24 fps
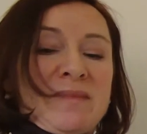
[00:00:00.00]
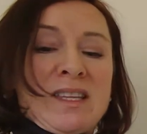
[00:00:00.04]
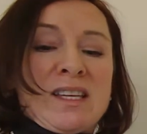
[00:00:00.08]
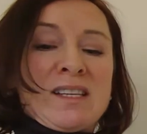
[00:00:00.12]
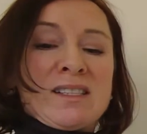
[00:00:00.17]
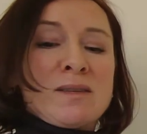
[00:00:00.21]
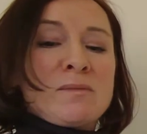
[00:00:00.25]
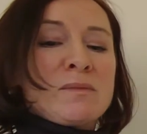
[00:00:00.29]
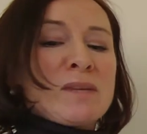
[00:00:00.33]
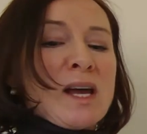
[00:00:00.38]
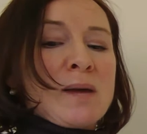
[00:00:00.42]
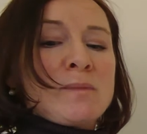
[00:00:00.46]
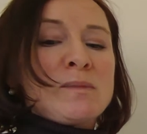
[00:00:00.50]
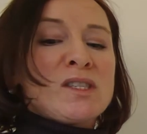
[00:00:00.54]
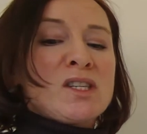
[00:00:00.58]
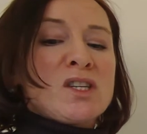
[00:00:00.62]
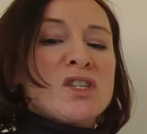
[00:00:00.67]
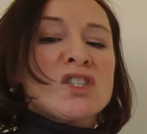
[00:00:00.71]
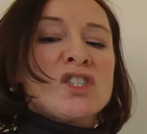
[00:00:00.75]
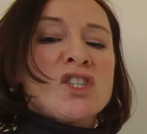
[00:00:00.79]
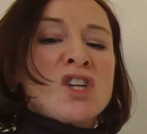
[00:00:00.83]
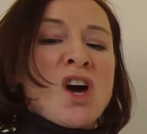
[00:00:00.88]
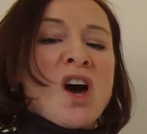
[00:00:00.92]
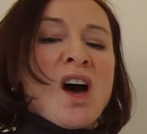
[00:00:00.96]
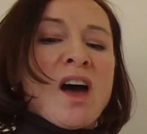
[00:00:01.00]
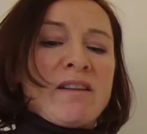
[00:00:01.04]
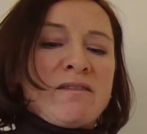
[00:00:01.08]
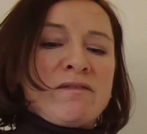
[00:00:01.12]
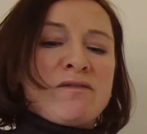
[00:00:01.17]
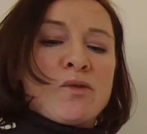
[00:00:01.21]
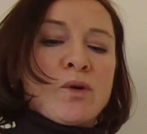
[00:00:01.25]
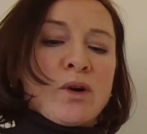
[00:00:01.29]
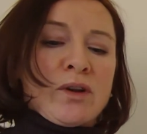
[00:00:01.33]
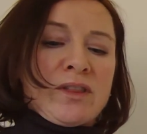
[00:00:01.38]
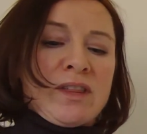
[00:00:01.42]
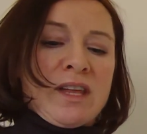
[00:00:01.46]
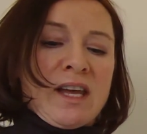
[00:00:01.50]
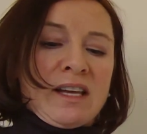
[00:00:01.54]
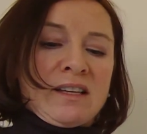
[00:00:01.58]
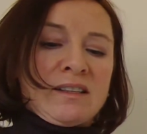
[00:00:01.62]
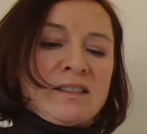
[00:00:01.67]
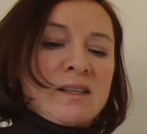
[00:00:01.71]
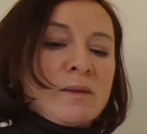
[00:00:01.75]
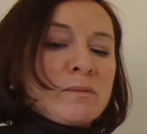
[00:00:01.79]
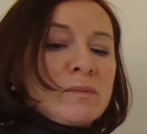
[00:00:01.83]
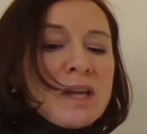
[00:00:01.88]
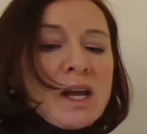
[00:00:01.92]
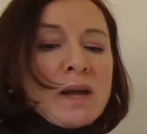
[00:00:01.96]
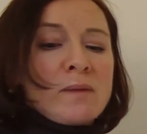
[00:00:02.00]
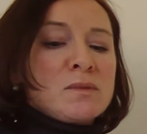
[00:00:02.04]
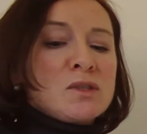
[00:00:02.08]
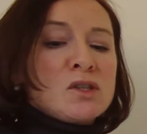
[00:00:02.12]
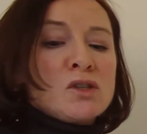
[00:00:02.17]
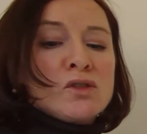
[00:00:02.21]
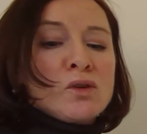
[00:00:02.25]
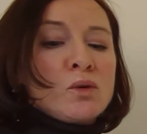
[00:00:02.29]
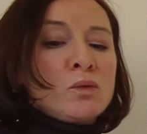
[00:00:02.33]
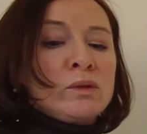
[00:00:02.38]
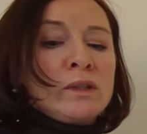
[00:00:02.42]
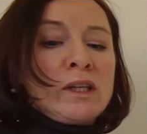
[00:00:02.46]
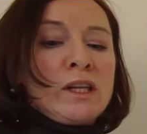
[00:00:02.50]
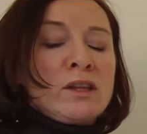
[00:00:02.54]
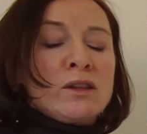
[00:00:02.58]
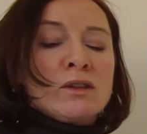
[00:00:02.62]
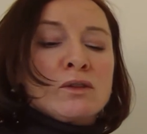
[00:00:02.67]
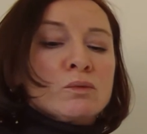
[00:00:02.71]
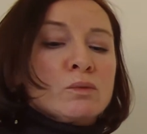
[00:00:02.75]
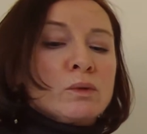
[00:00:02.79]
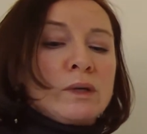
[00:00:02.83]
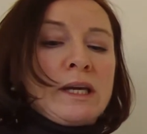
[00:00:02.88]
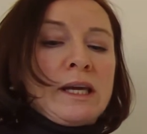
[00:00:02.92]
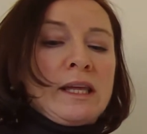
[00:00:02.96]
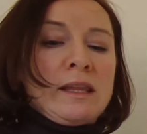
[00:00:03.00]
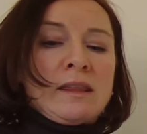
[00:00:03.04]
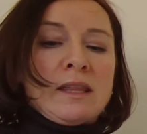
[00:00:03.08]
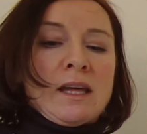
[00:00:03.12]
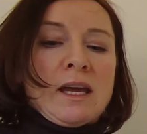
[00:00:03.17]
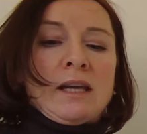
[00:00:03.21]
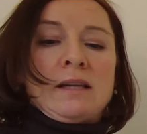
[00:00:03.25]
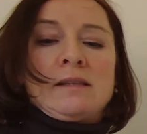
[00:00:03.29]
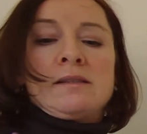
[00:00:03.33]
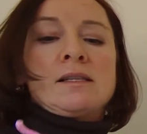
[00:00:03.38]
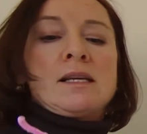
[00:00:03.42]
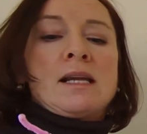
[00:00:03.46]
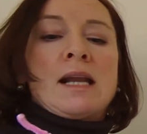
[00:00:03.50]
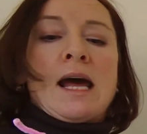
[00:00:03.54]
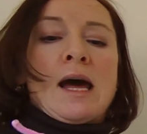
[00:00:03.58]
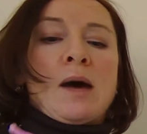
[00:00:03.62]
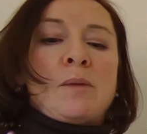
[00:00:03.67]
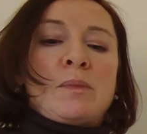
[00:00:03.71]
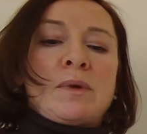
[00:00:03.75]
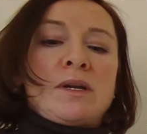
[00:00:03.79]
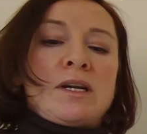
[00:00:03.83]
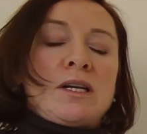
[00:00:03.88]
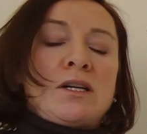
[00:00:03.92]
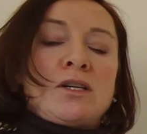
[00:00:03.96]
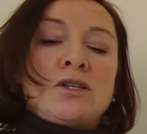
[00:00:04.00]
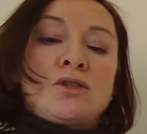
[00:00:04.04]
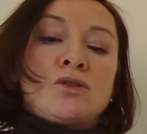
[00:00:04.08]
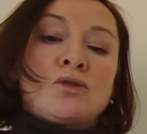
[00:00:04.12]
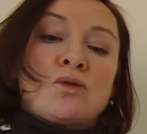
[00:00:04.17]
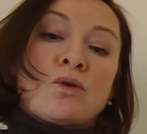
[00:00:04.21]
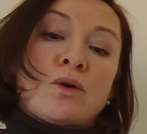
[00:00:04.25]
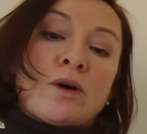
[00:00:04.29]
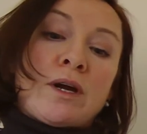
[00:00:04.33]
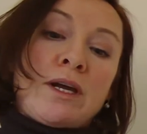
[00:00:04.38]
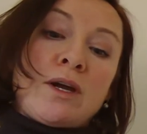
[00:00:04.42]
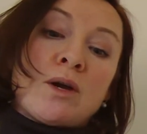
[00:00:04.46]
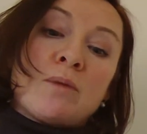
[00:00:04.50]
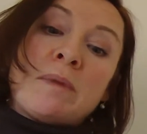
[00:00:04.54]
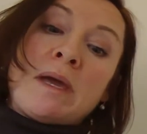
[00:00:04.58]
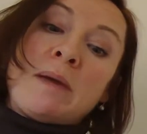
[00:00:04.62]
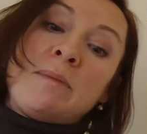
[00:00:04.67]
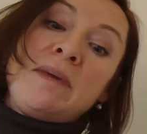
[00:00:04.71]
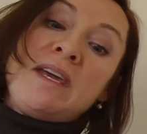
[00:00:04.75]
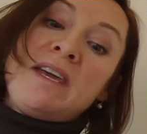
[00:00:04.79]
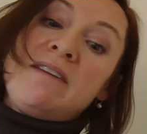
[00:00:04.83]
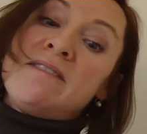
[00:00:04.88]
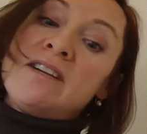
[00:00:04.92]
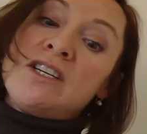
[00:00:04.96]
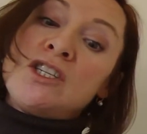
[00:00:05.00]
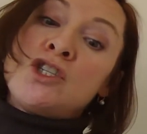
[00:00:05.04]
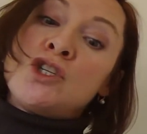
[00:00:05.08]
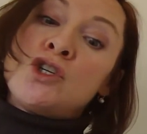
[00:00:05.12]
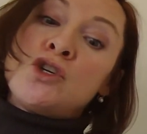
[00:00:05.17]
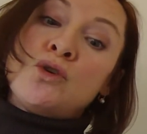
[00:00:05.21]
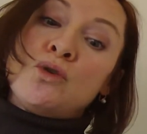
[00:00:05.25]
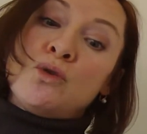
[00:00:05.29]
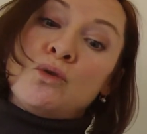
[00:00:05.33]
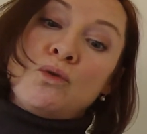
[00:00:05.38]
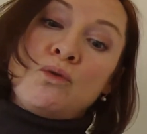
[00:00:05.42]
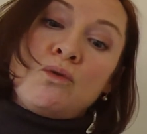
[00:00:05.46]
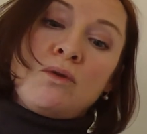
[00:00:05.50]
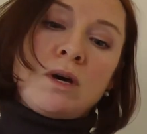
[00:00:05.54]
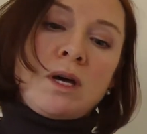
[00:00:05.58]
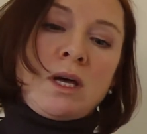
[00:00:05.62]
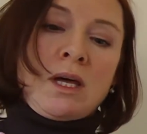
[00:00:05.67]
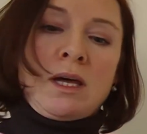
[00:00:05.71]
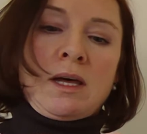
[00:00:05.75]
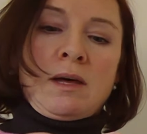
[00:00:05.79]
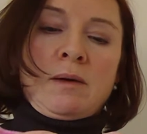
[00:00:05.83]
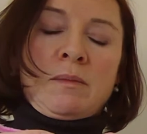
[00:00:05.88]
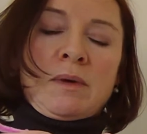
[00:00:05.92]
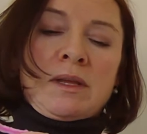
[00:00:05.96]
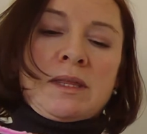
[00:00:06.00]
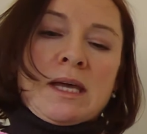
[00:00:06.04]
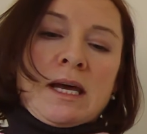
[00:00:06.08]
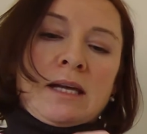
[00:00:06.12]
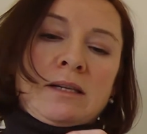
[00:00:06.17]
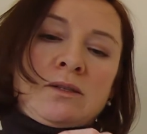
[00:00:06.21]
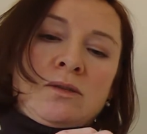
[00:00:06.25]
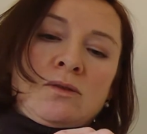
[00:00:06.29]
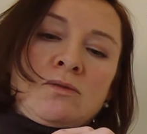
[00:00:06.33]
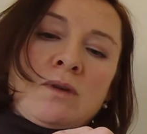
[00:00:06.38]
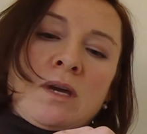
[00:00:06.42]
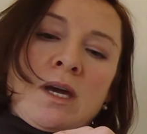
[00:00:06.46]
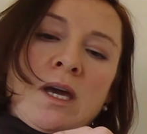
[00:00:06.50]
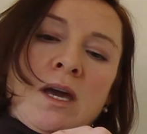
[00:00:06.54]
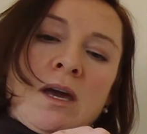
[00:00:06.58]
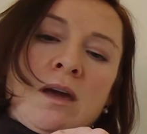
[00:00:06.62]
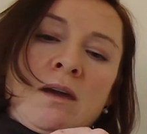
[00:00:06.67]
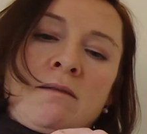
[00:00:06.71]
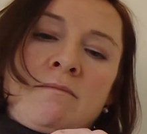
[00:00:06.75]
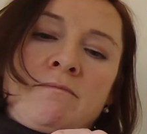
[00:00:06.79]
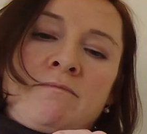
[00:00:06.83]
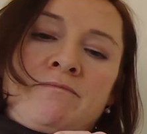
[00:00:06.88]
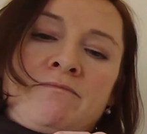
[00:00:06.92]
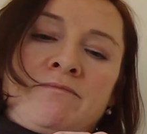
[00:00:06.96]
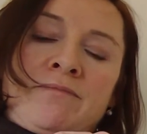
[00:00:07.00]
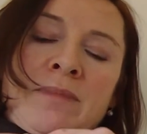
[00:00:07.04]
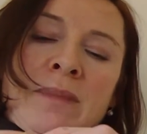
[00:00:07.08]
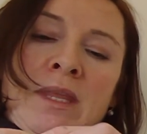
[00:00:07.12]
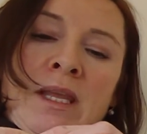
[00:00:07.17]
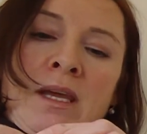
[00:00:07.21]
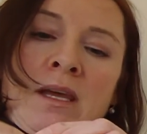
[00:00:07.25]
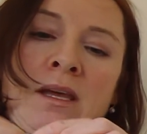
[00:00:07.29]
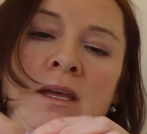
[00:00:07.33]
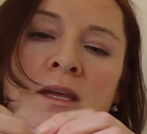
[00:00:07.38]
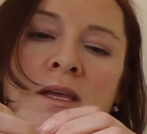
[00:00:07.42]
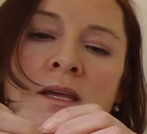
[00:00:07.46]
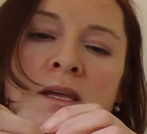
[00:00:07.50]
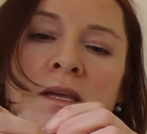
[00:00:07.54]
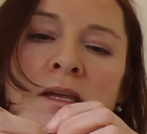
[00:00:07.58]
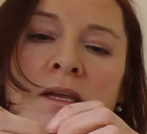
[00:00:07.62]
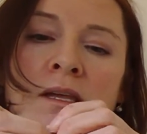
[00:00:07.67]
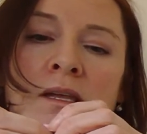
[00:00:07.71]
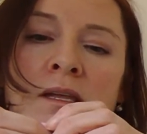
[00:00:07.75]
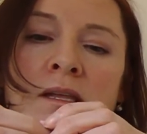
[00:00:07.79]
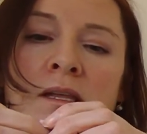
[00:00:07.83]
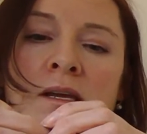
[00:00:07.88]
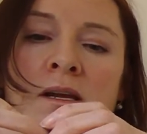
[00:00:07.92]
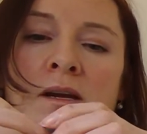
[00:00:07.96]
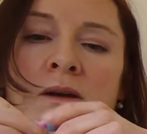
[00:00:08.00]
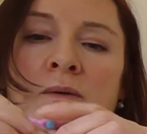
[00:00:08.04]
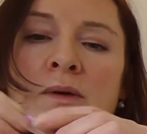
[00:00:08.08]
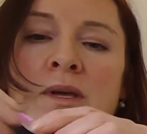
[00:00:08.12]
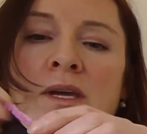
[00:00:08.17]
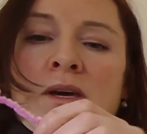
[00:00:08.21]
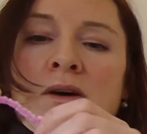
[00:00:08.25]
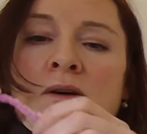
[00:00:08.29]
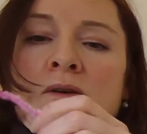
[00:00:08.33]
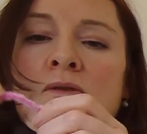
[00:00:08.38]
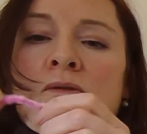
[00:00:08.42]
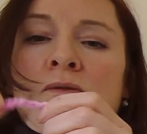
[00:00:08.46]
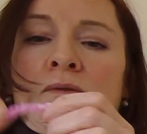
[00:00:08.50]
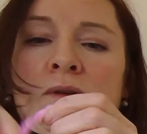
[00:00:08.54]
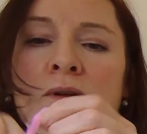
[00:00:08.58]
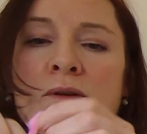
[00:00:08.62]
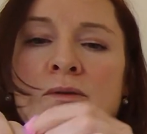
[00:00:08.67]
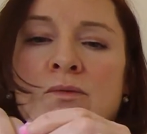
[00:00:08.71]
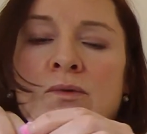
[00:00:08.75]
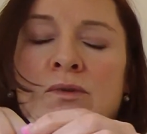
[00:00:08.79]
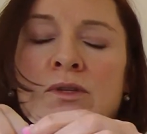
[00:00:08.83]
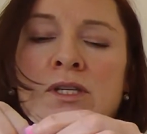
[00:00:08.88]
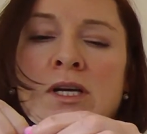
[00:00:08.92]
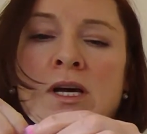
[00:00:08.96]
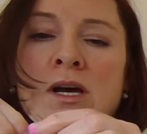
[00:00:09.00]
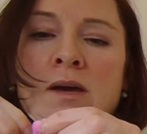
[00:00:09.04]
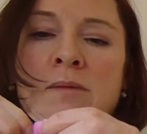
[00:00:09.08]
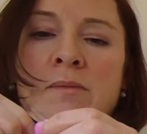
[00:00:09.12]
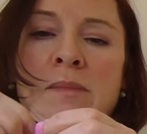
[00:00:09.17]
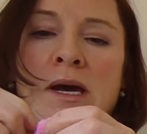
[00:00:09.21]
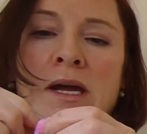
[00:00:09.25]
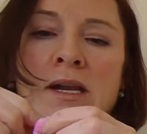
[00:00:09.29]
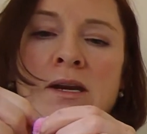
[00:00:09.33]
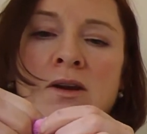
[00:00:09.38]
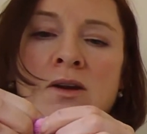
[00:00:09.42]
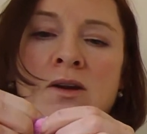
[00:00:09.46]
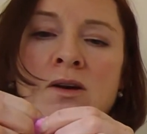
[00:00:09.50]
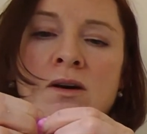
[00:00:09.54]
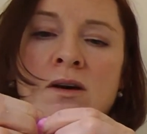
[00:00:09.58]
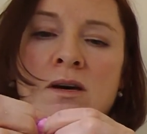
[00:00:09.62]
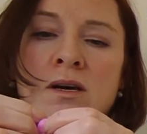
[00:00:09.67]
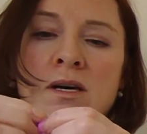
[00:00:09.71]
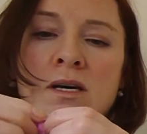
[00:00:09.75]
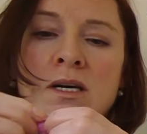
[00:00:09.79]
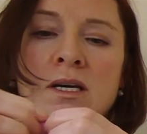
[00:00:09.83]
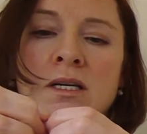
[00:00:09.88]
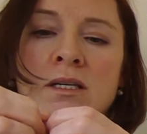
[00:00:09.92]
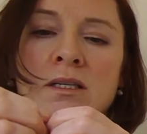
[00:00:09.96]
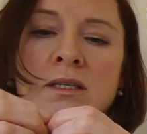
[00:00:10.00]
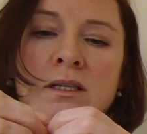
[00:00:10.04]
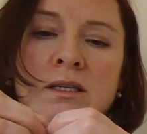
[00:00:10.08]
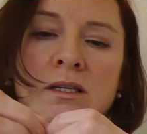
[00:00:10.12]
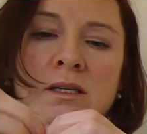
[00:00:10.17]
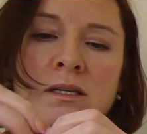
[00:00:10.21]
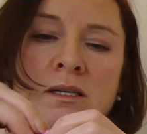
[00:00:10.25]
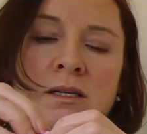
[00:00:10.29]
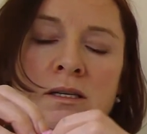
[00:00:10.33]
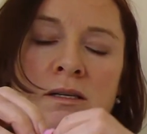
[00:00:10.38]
Sometimes there's not 4 things. Sometimes there's only 3 things that happen in a story, or maybe even 2, but that's okay. There we go, and I'll tie my knot.